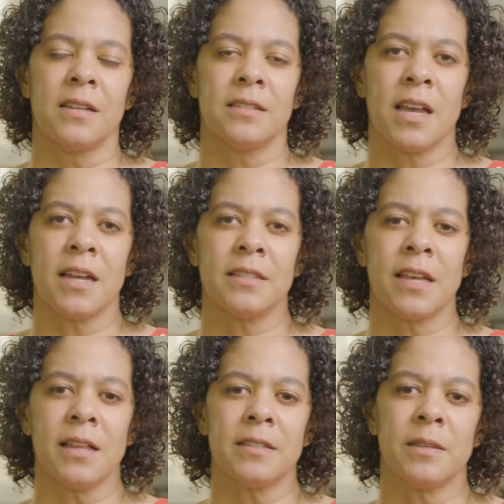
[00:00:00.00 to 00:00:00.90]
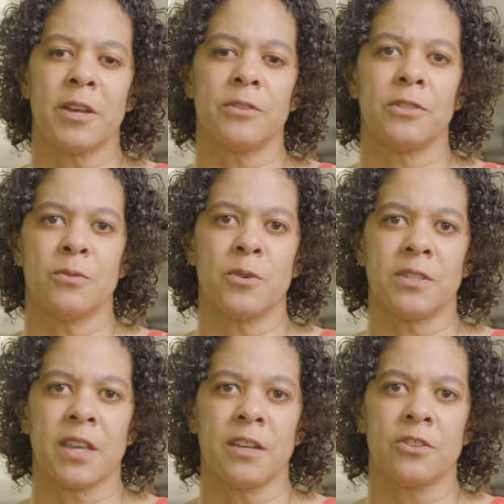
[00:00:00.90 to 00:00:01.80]
Todd, tell us about SUMO
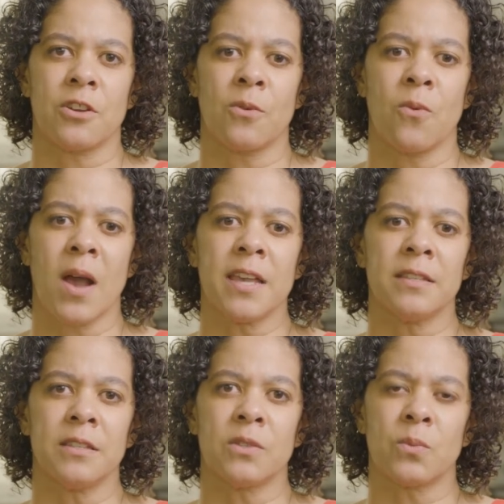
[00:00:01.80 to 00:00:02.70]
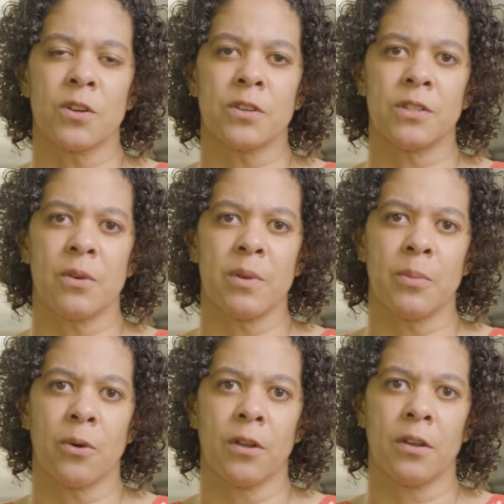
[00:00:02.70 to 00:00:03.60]
Scheduler. Why is its work so
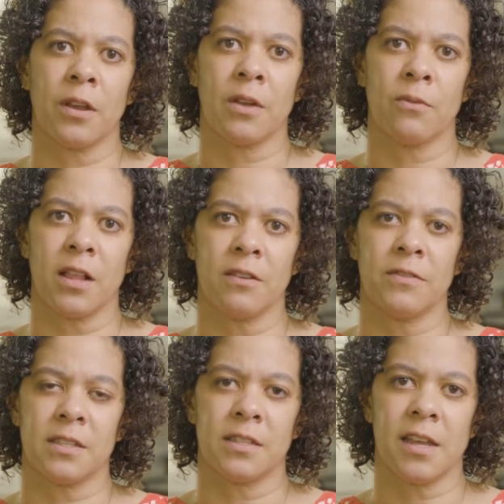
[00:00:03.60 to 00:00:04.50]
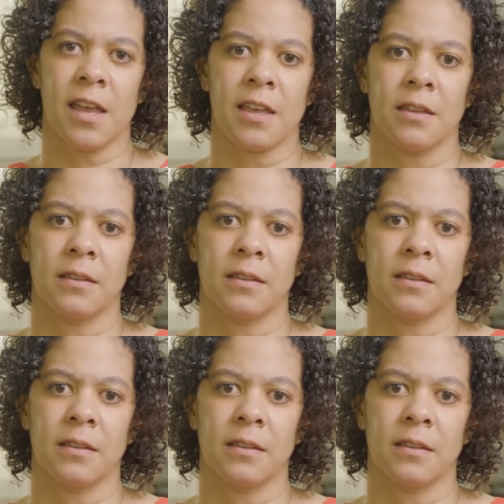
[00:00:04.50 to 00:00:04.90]
important and relevant today?